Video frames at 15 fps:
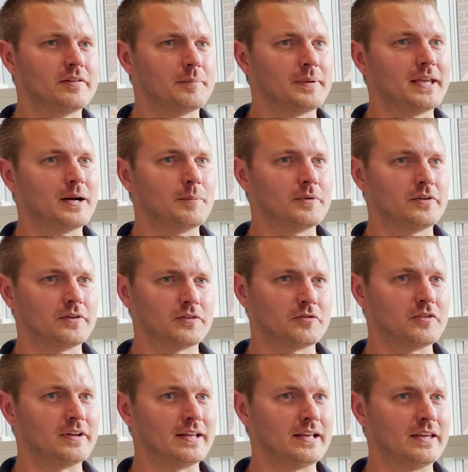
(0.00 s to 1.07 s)
to be able to just
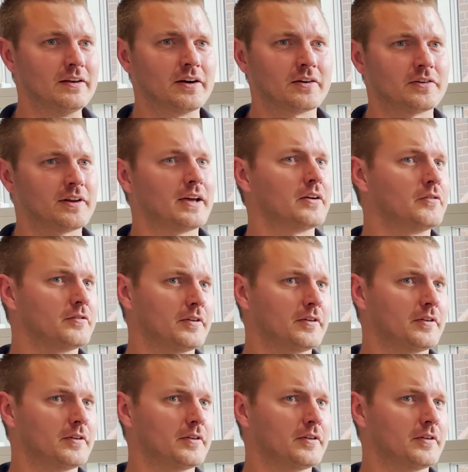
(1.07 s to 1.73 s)
really knuckle down and